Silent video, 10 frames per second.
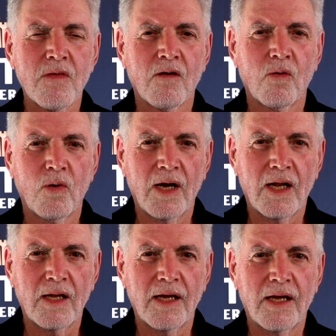
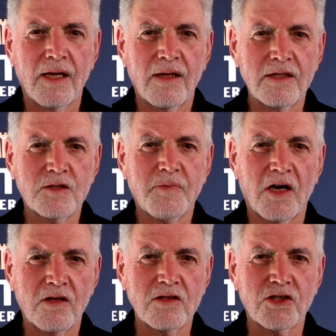Well, this
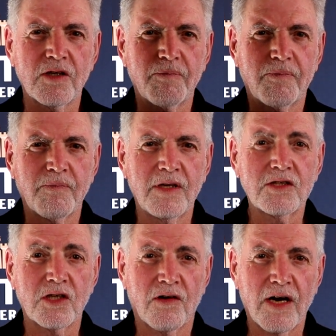partnership
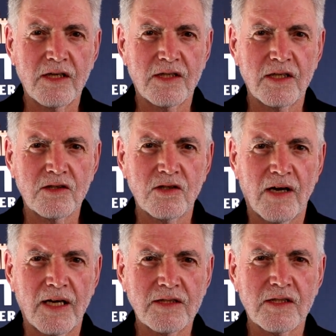means a great deal to
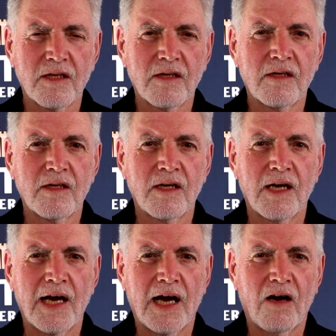us.
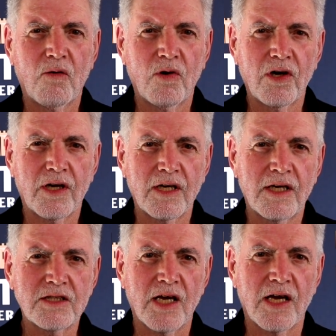Our work
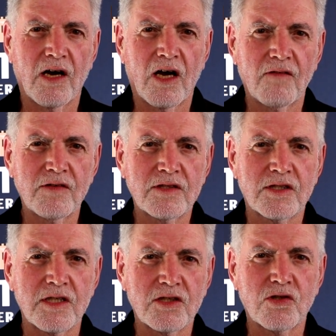at SA
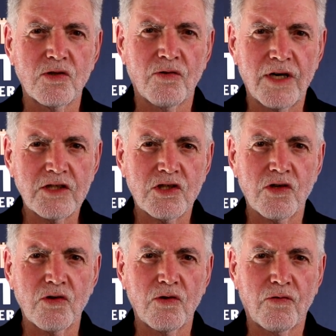Harvest is to
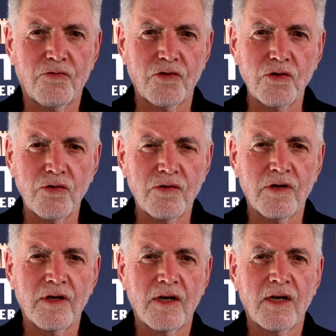rescue food
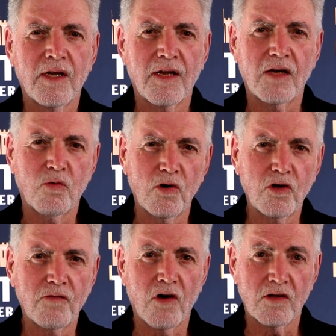that would
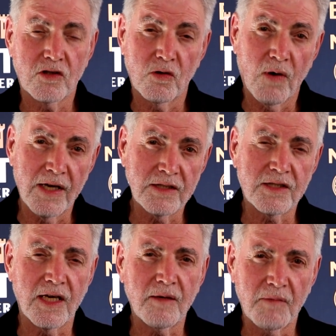have gone to waste.
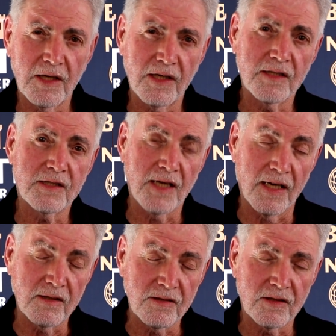10 million
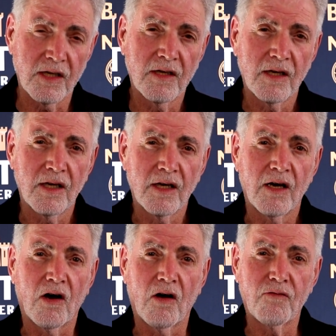tons
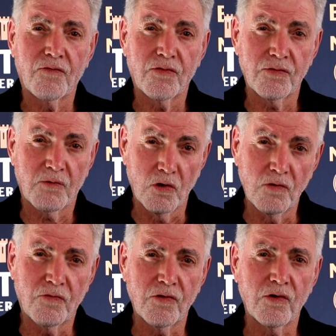of good
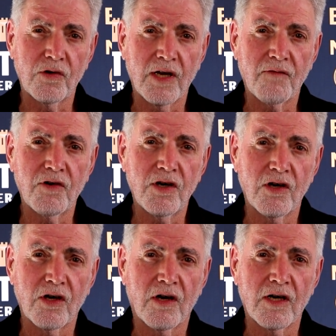food every
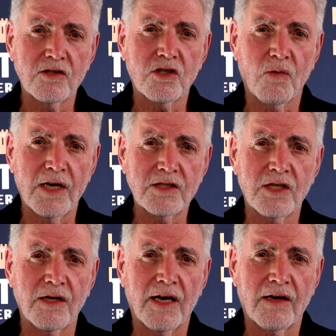year goes to waste
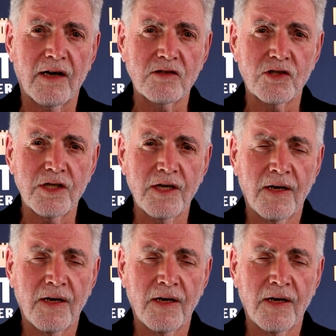in our country,